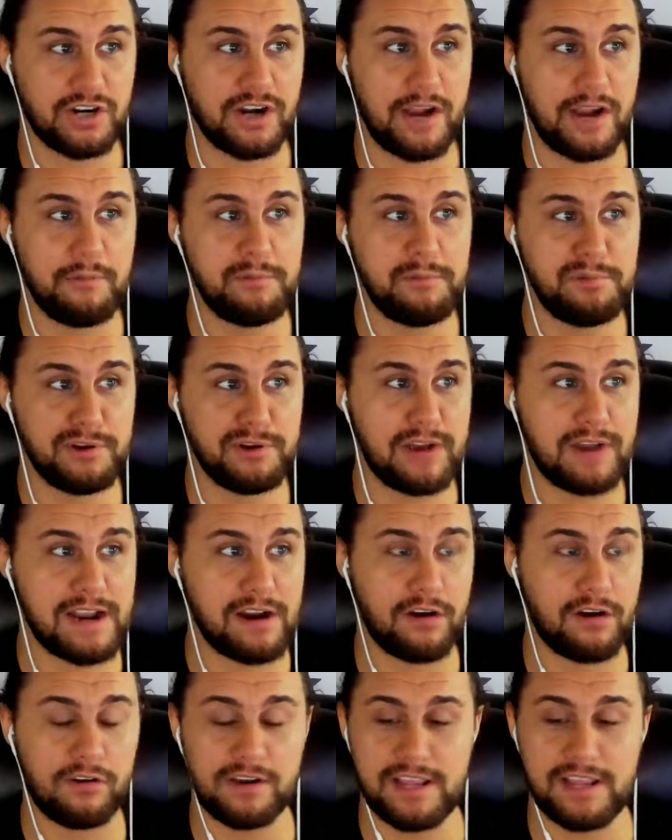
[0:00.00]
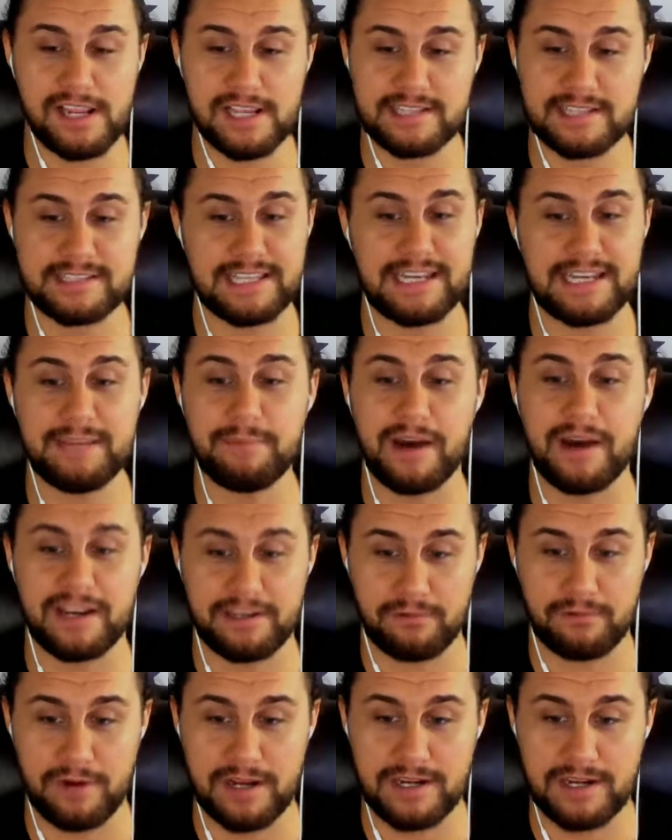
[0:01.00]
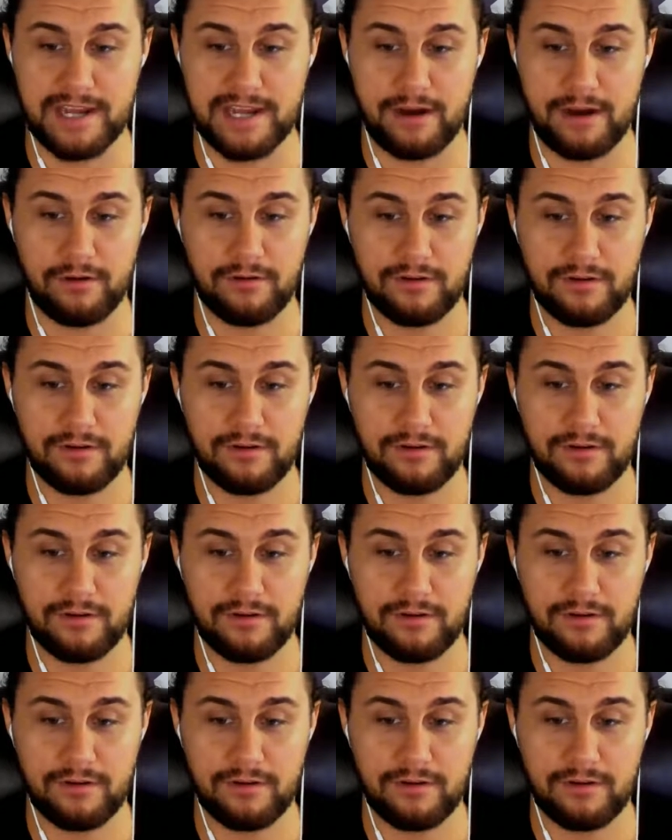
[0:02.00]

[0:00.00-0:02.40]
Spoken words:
I would put Greg Hardy against anybody right now.